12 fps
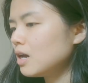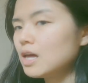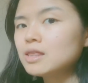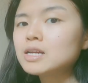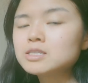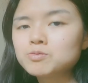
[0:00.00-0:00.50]

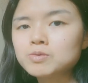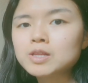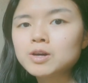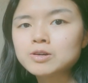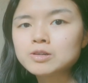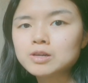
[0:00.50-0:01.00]
And that's
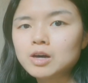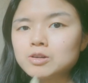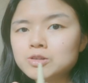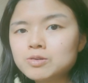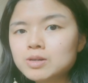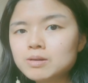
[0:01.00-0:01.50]
really
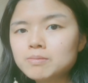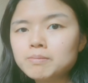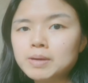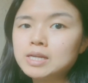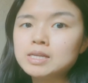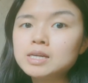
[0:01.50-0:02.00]
all you
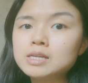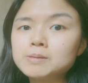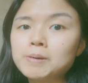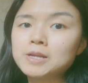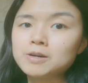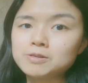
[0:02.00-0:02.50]
may need
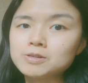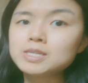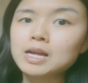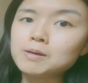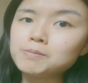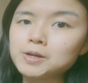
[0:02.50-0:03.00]
depending on your
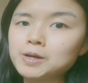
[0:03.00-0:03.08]
setup,